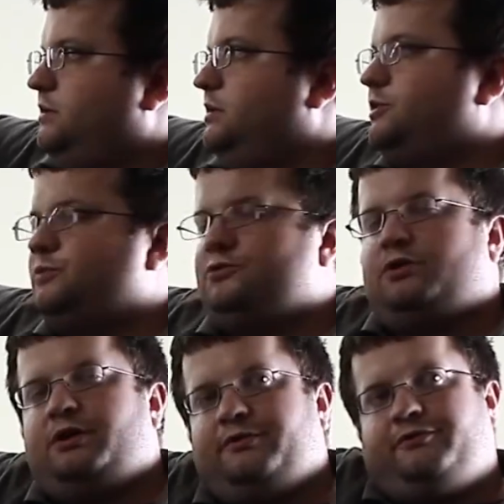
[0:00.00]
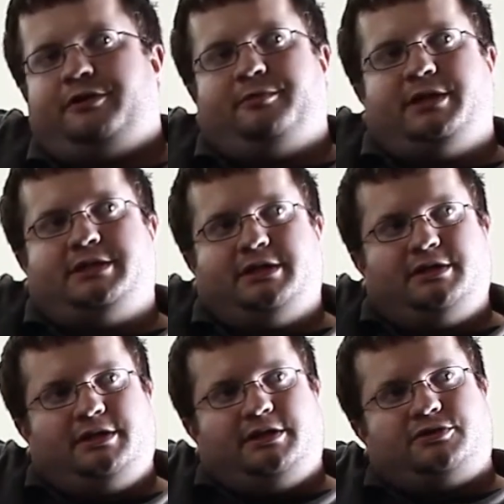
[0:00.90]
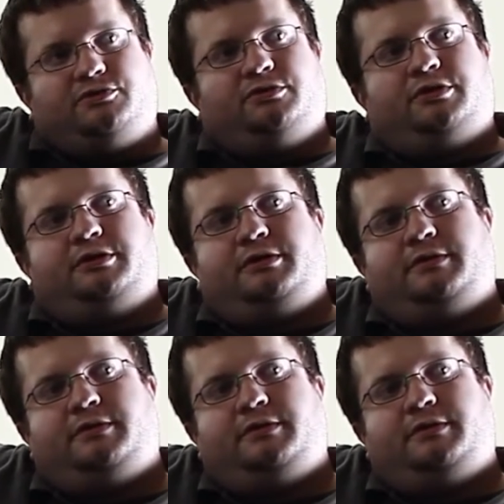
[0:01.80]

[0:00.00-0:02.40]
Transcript: This will draw the filament into the extruder.